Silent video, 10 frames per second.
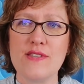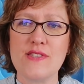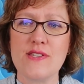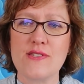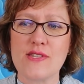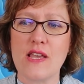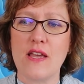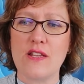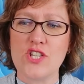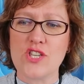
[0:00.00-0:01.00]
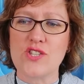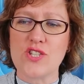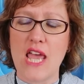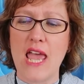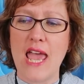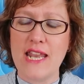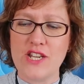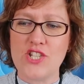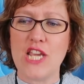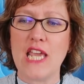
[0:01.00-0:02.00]
This is just
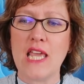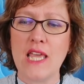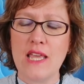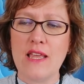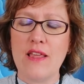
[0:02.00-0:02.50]
energy